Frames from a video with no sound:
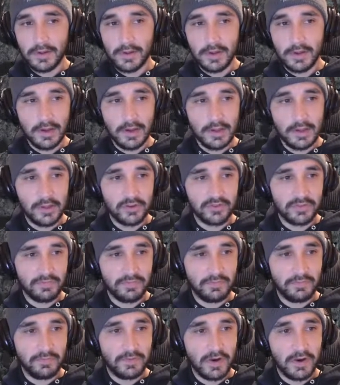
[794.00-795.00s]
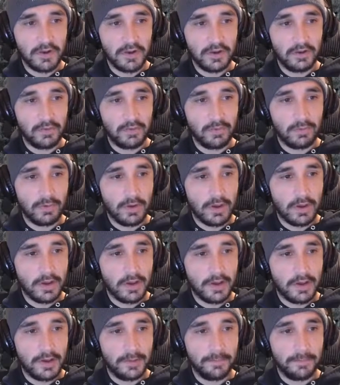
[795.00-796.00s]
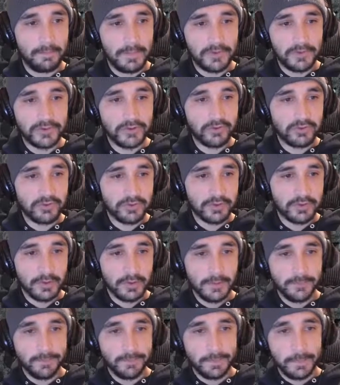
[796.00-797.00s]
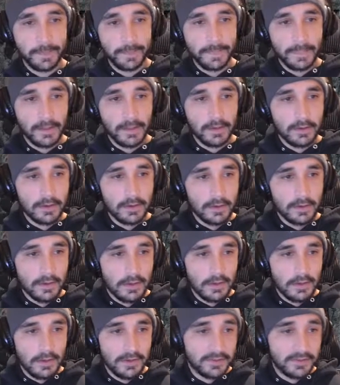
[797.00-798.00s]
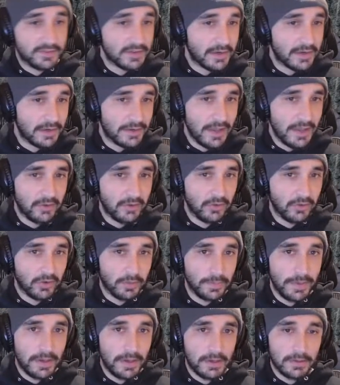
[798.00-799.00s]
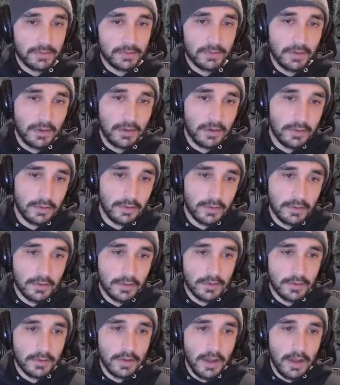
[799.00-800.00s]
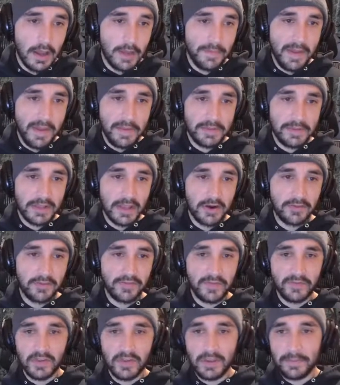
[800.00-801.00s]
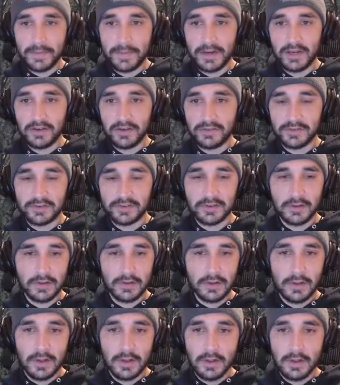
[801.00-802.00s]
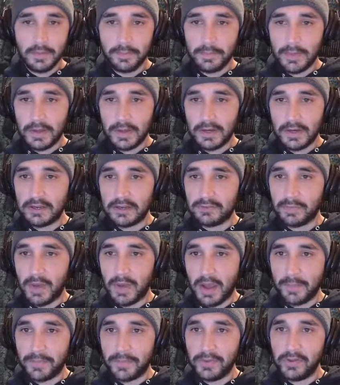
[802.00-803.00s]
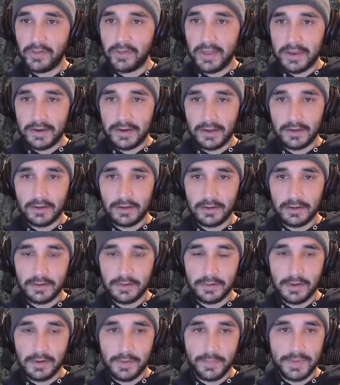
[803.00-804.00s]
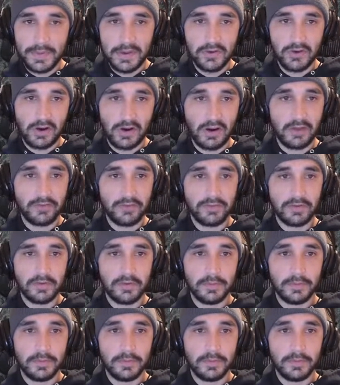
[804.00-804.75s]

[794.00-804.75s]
There's some very good missions. This is going to take a little bit. Maybe 10 or 15 minutes, but it's populating your P drive.